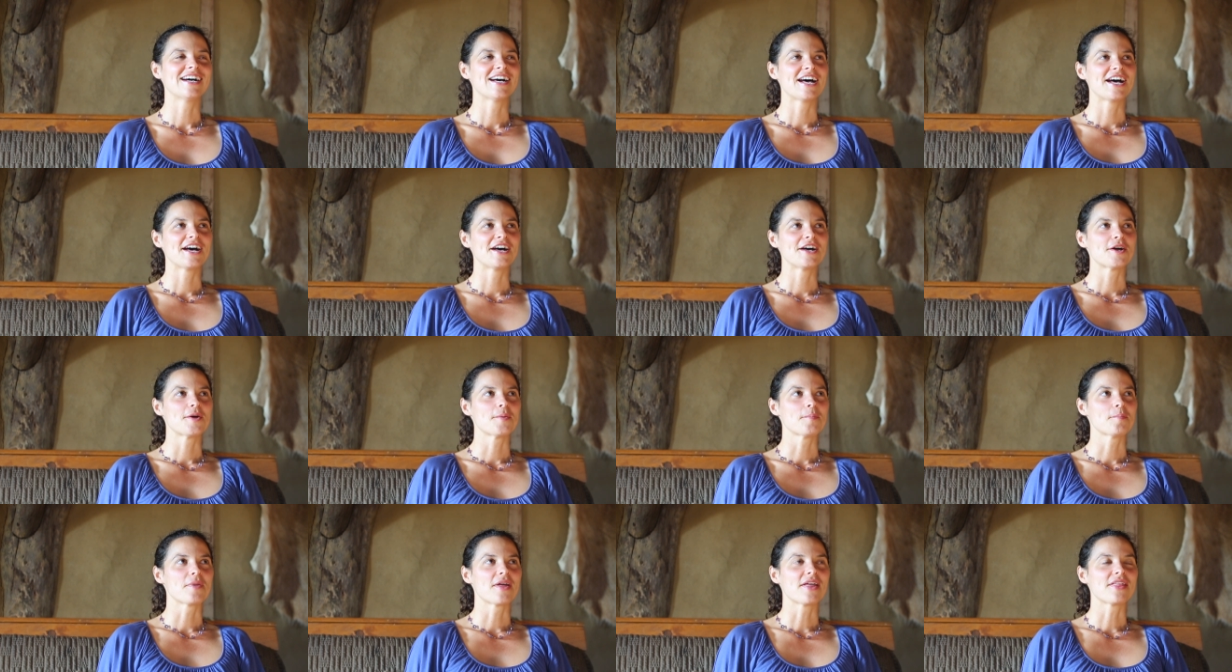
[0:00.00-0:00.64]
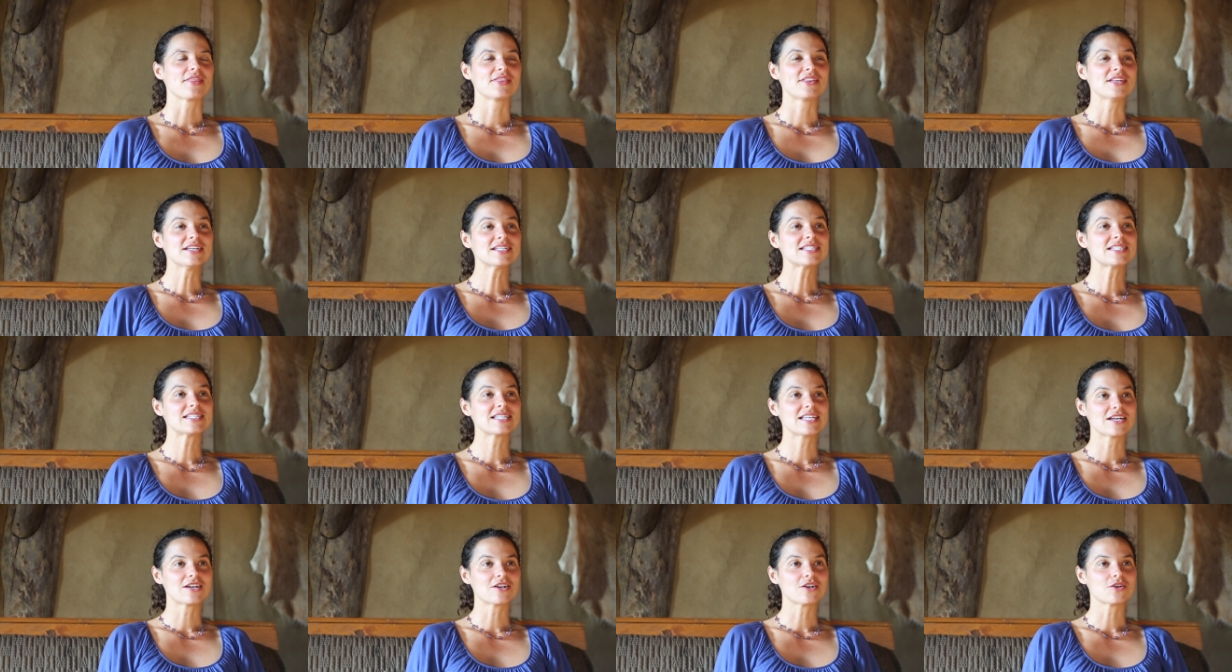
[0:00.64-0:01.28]
Um,
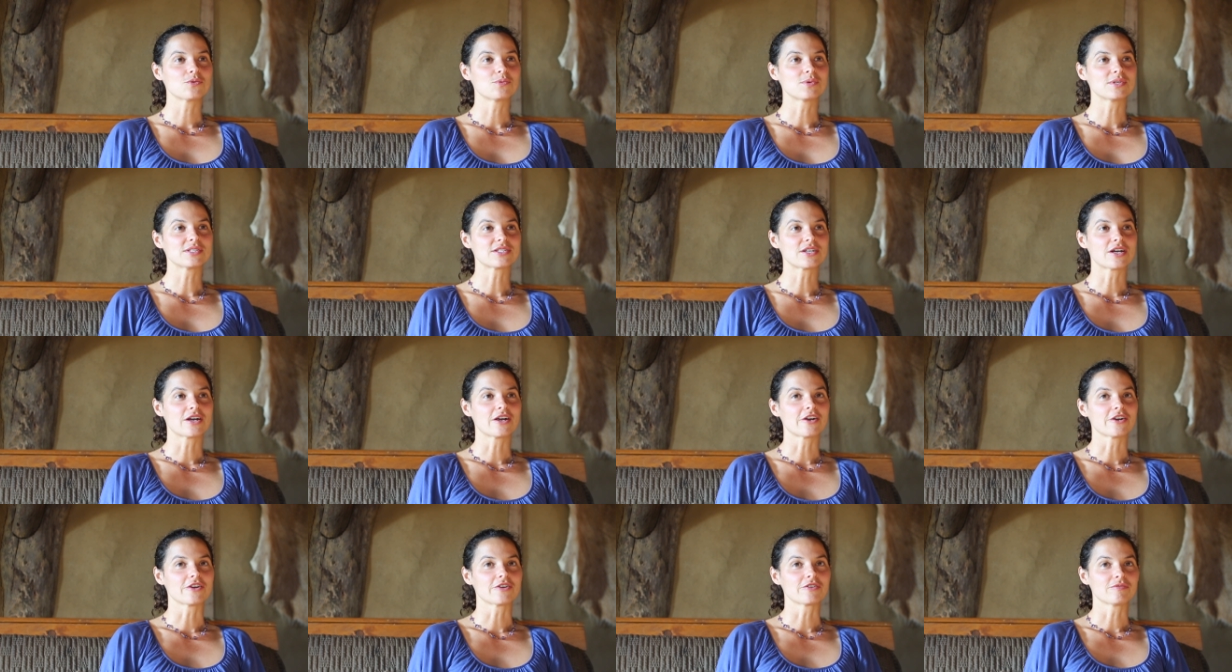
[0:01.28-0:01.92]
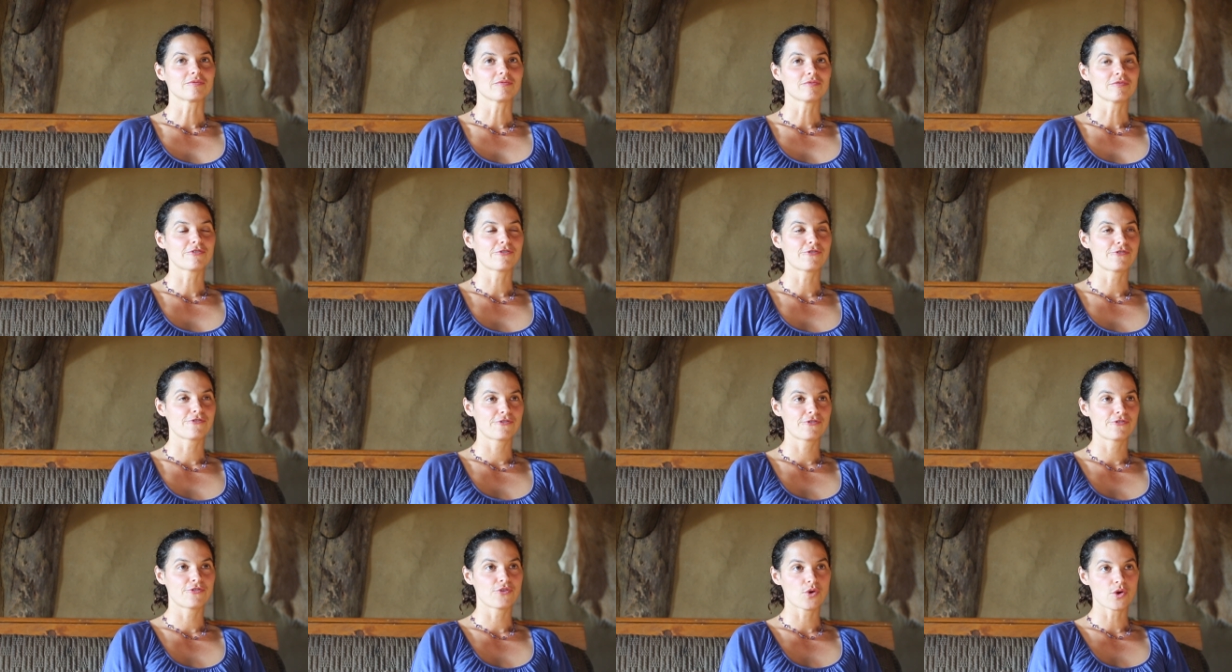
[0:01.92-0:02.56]
this year was our
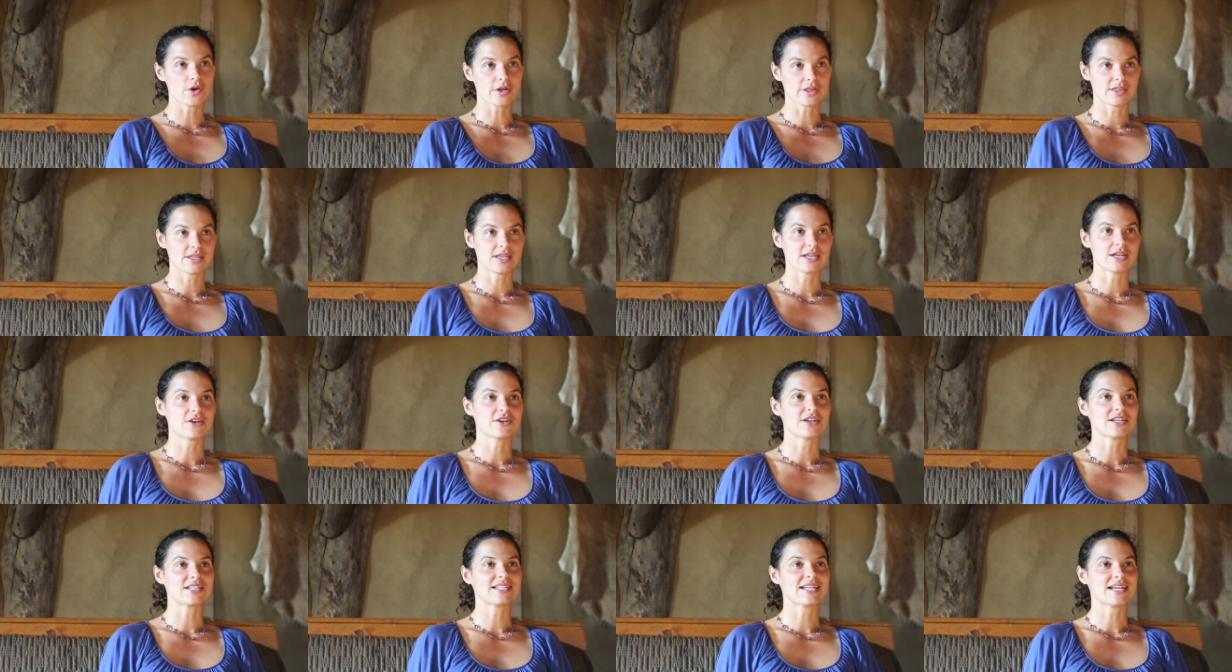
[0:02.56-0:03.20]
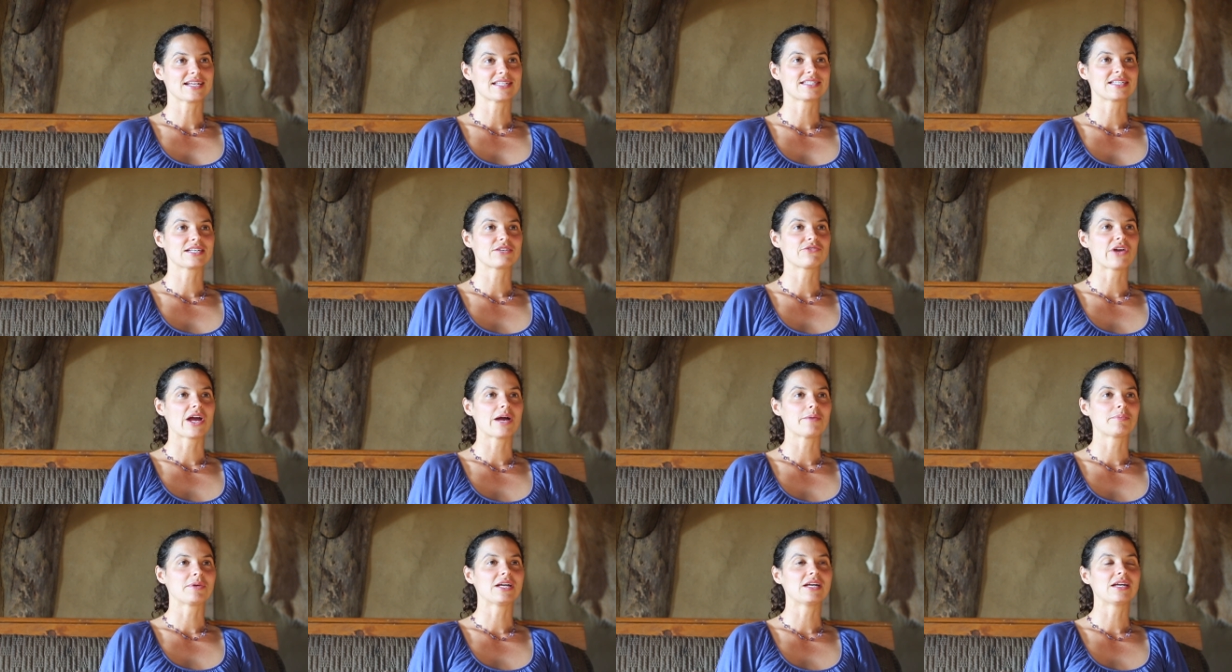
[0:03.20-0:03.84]
fourth year at Dancing
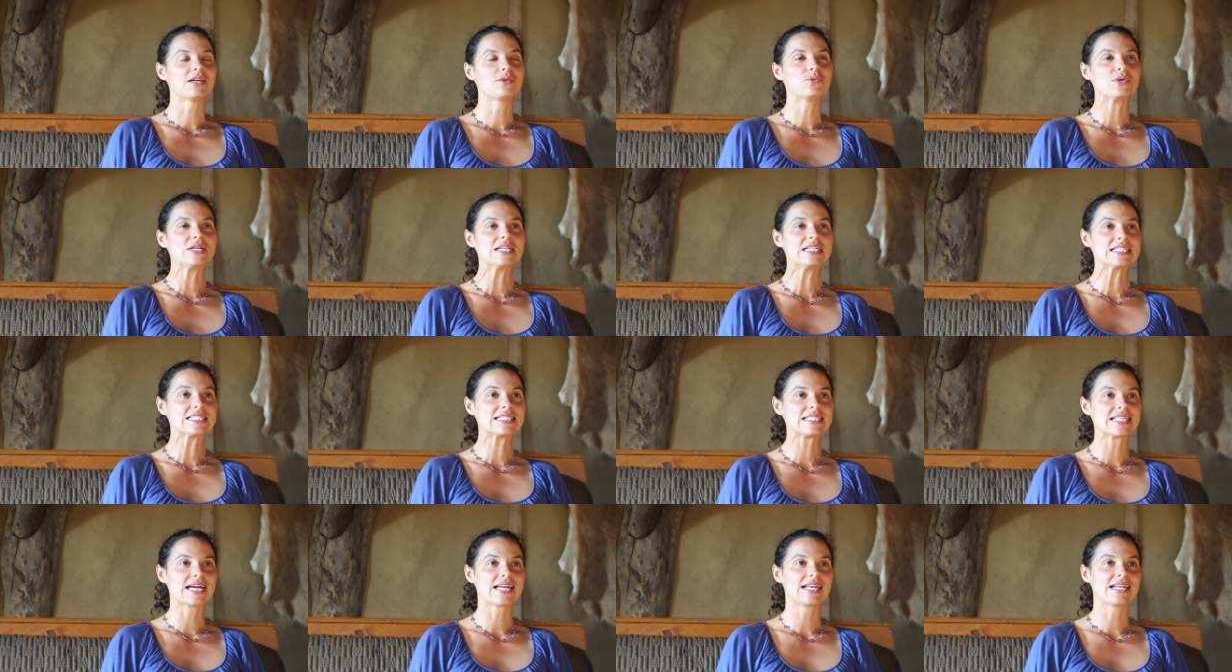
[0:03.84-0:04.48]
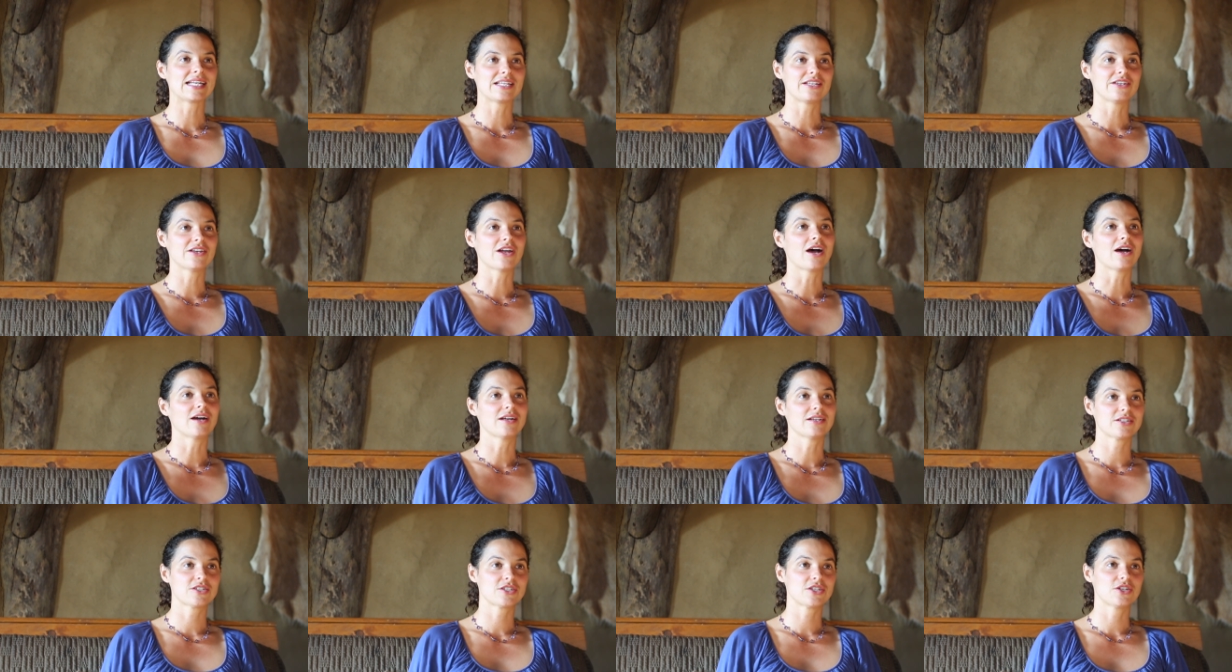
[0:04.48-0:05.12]
Rabbit, and we decided
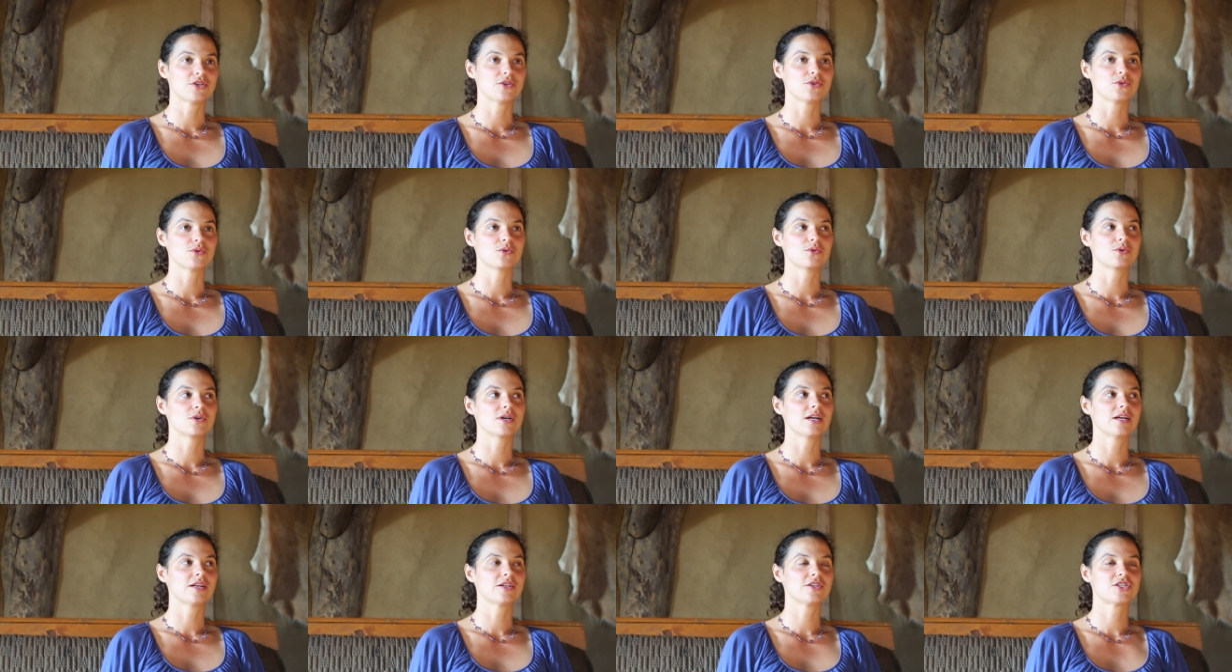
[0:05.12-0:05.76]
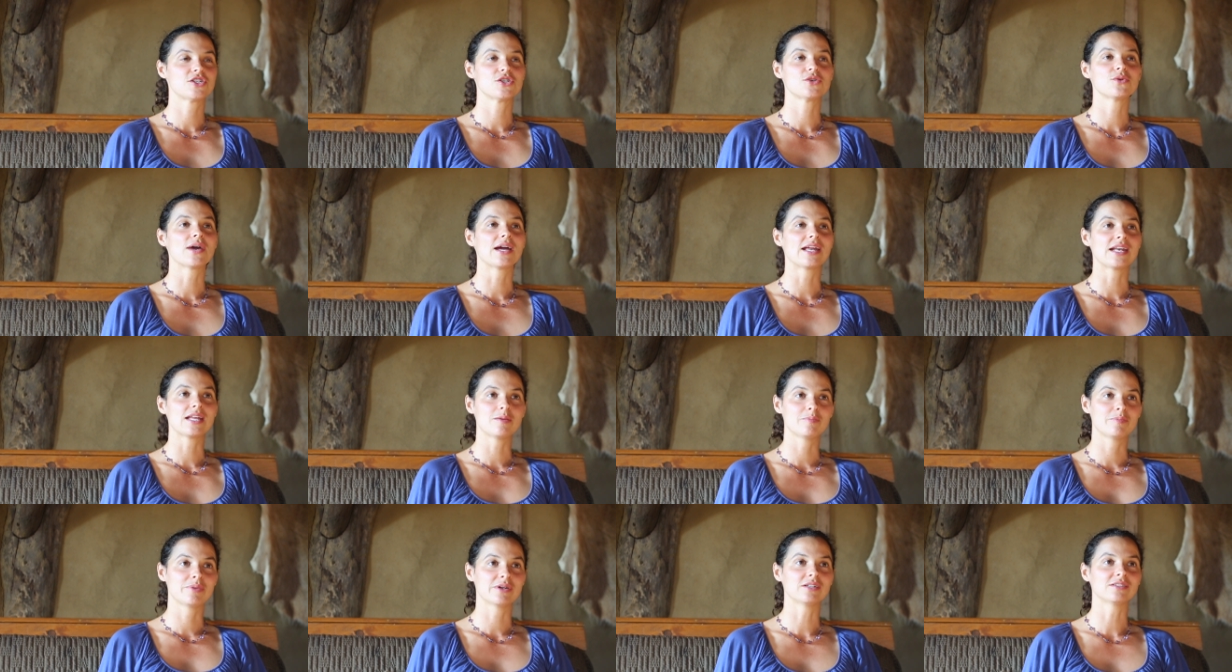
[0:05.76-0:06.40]
not to do
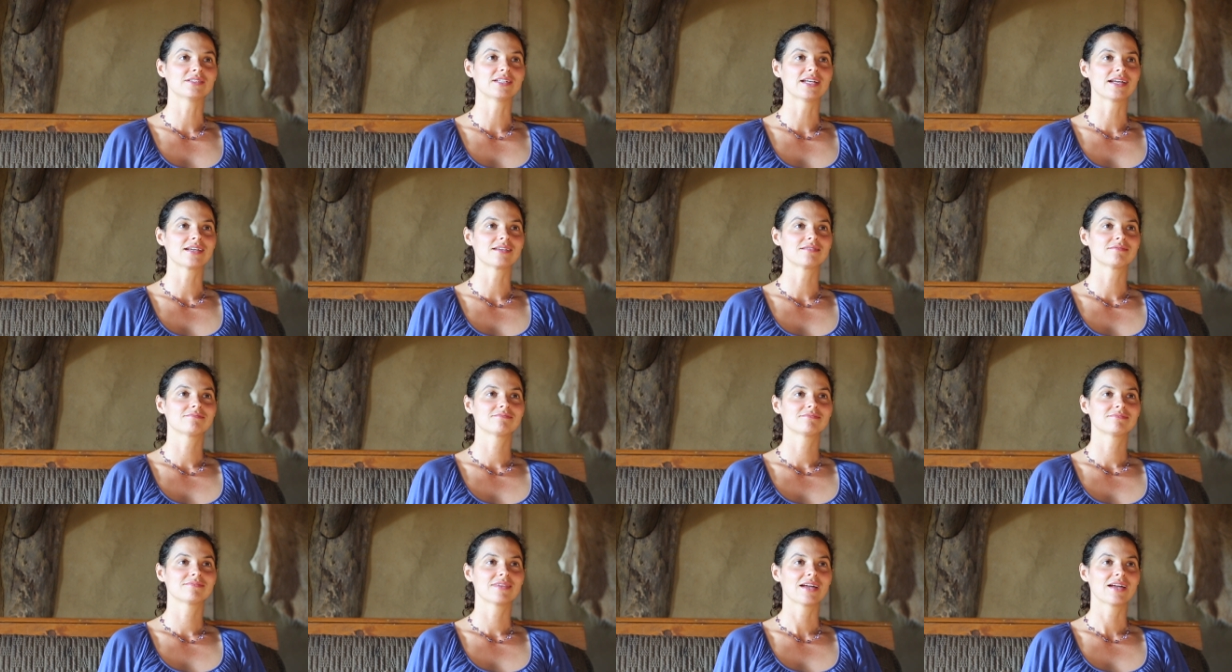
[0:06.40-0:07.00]
any building.